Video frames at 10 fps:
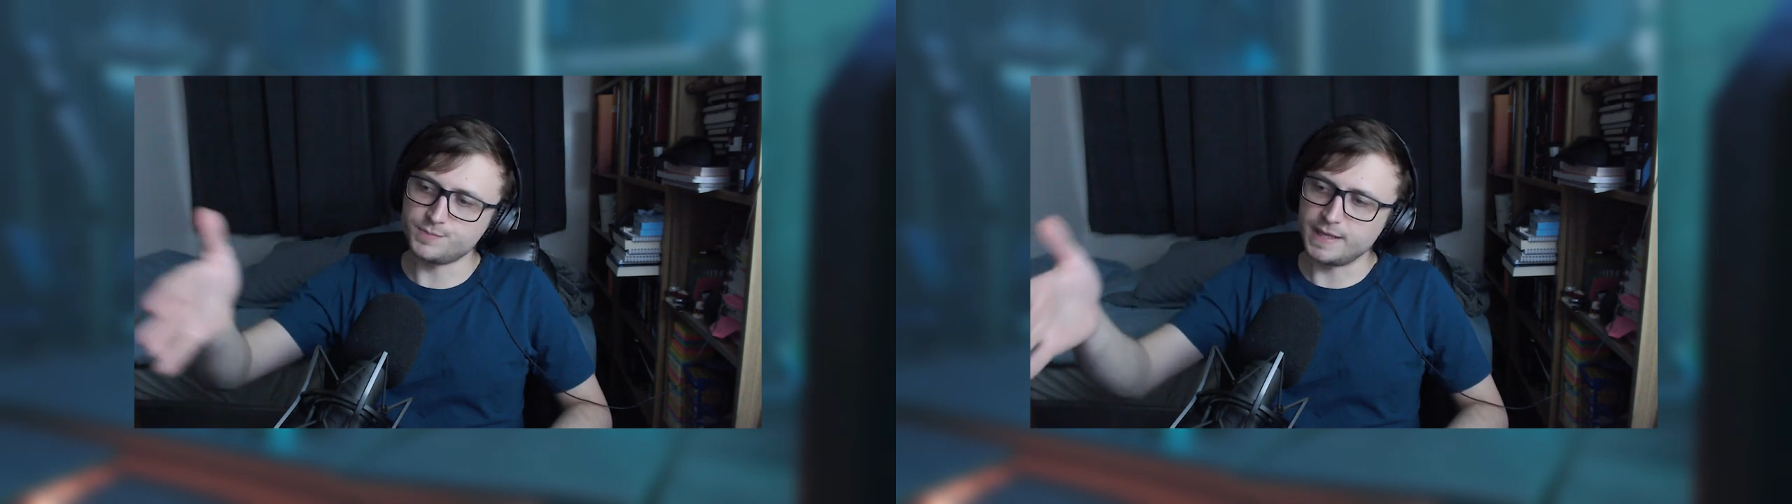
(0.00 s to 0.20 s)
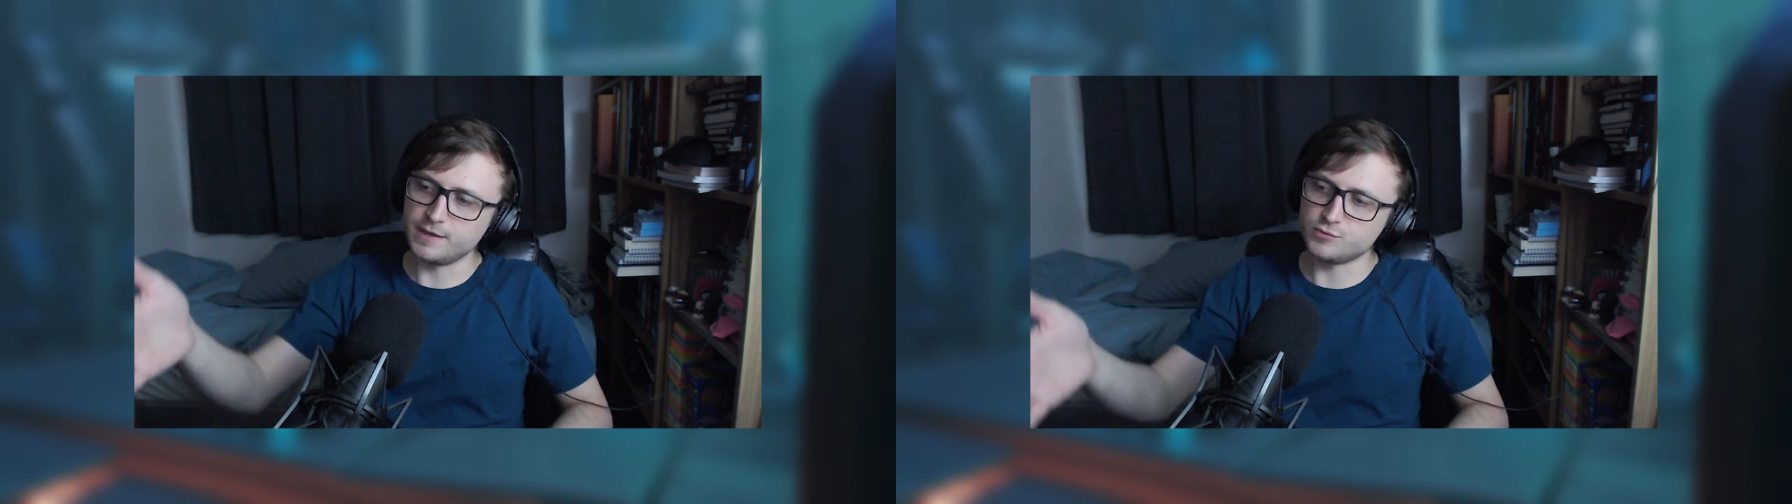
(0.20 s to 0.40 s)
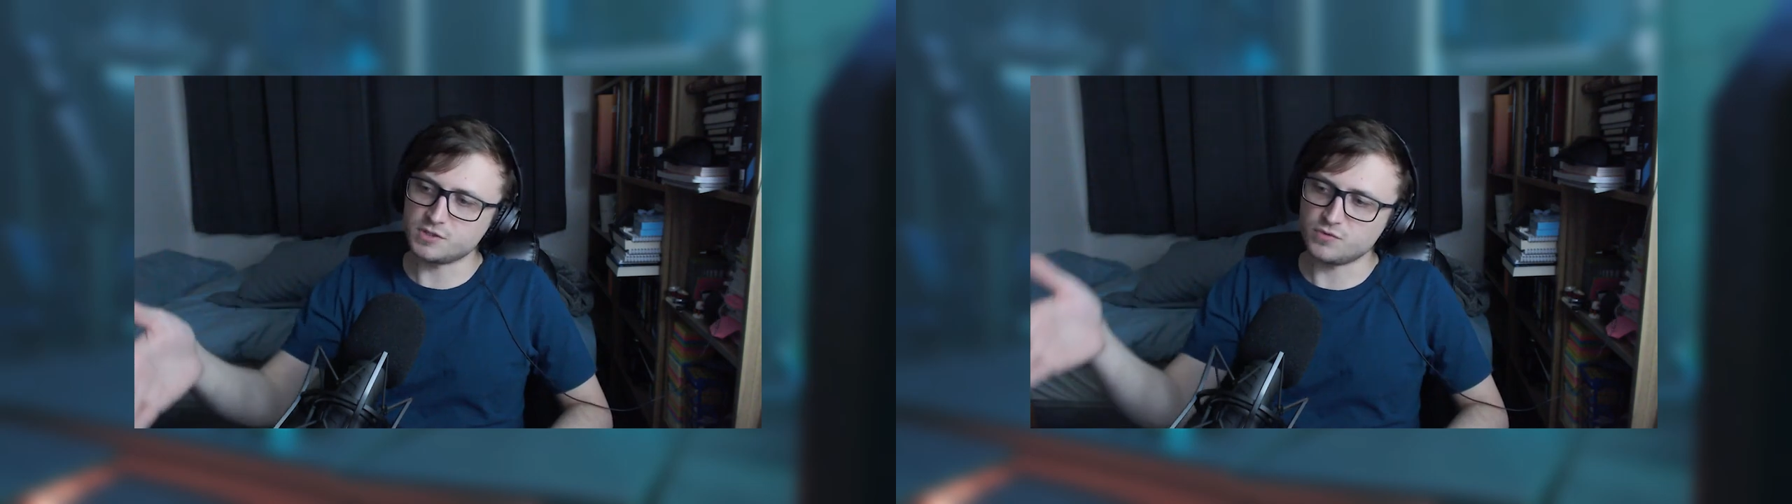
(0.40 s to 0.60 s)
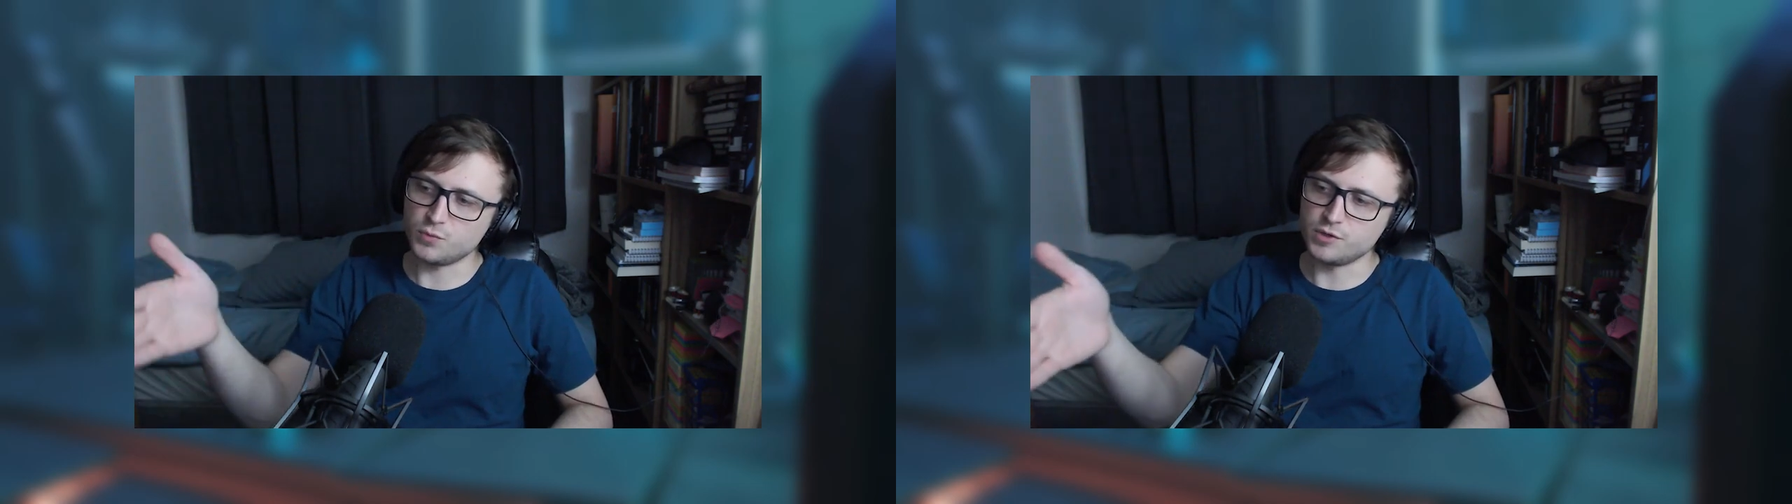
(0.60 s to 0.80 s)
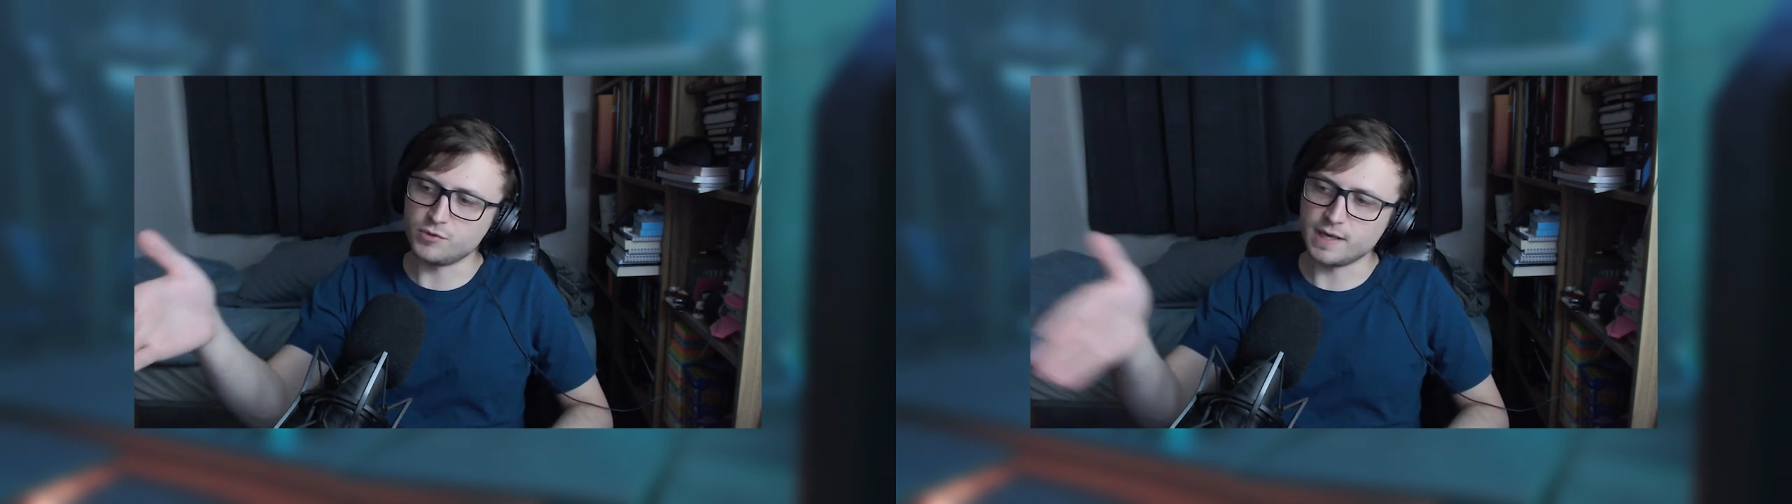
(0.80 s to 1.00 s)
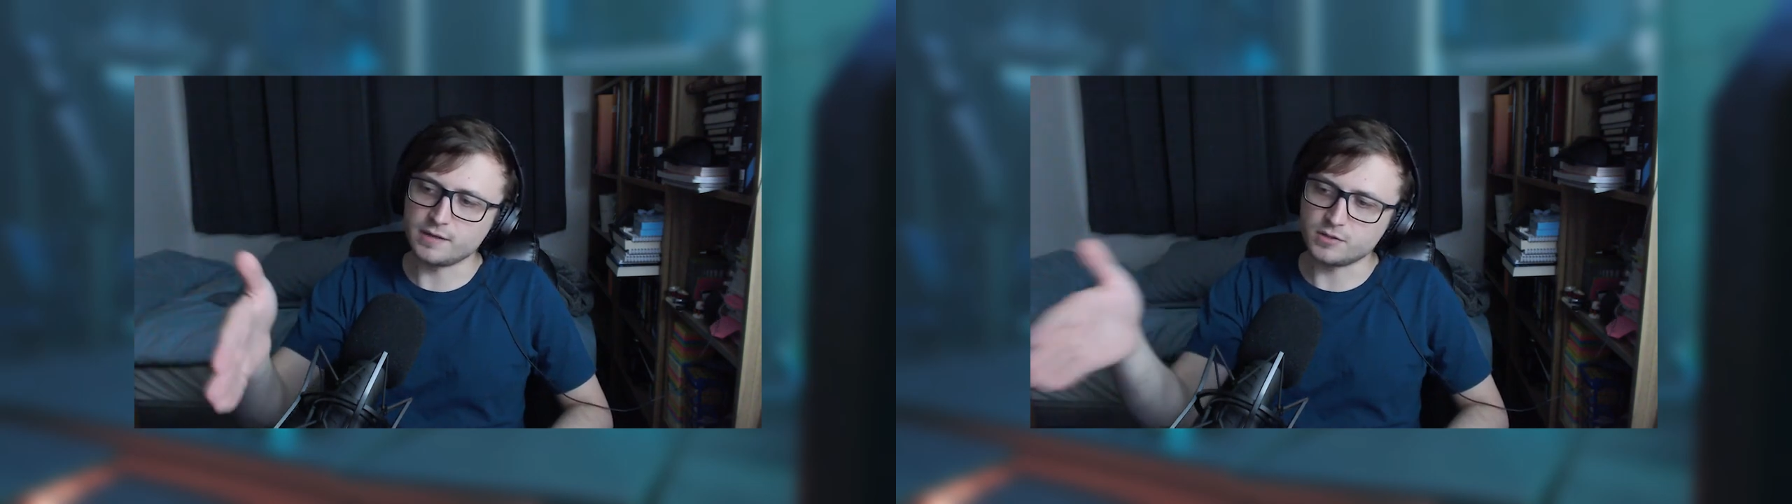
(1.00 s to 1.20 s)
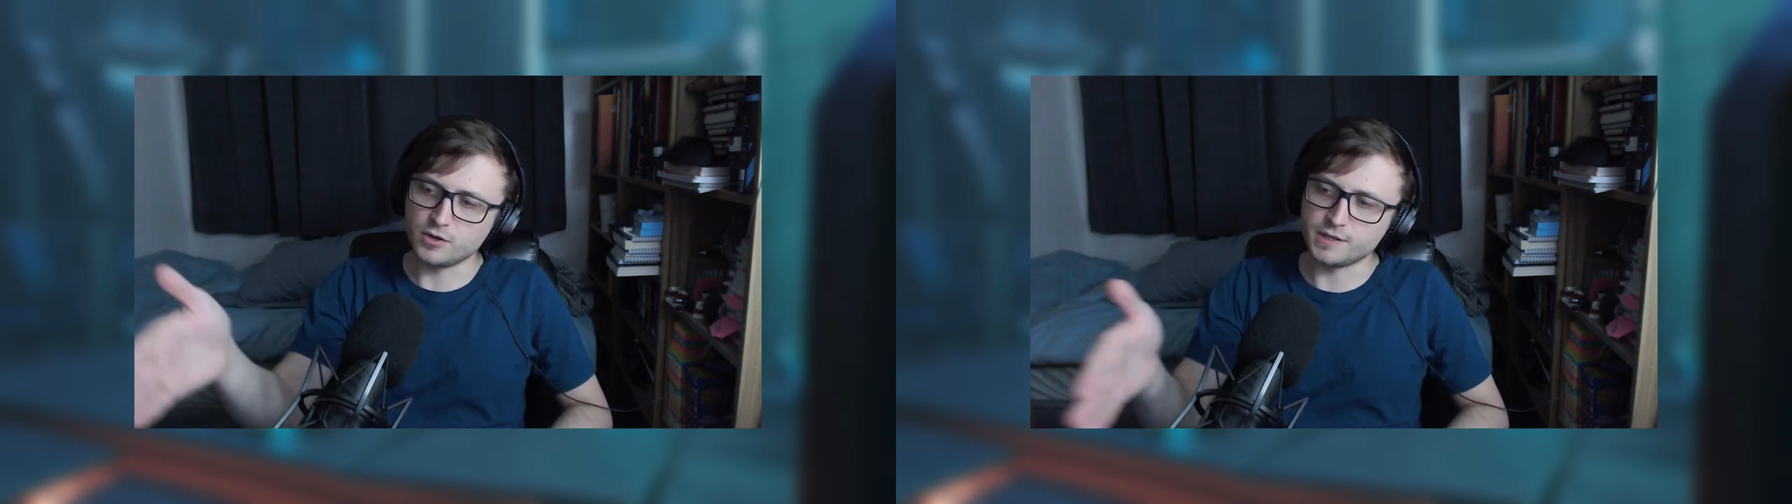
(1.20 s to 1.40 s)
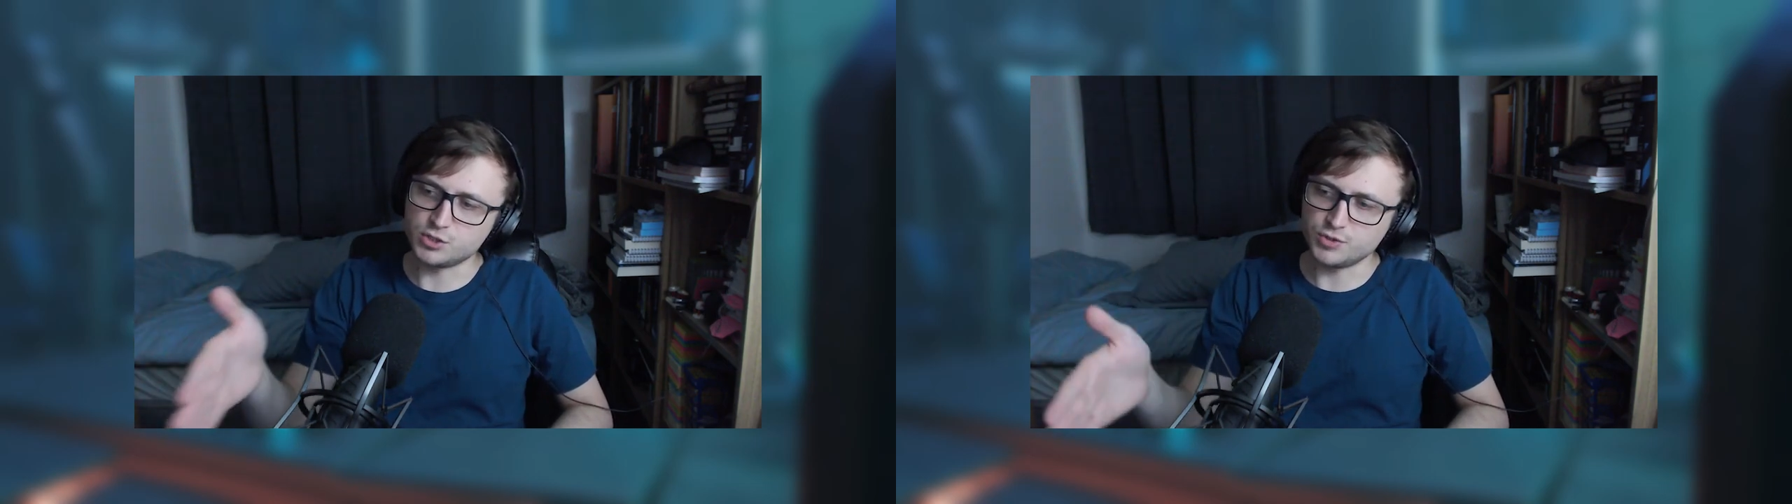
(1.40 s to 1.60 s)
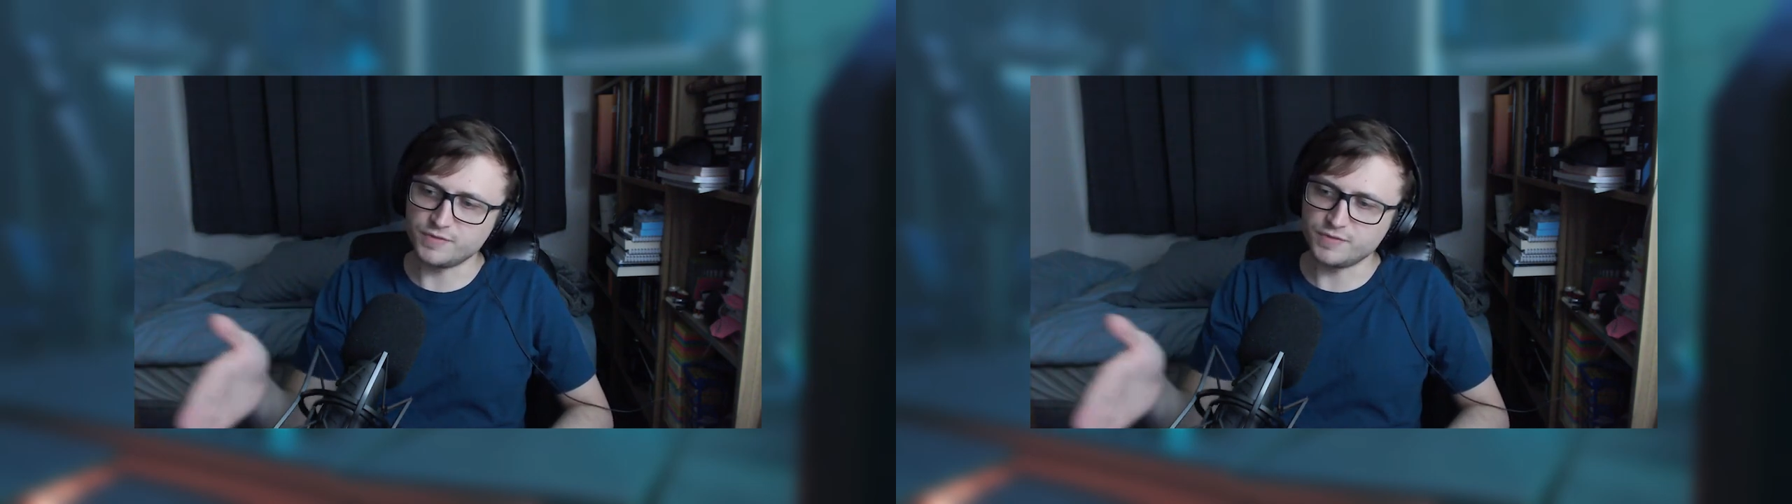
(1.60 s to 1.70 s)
boundaries for when you can and can't enjoy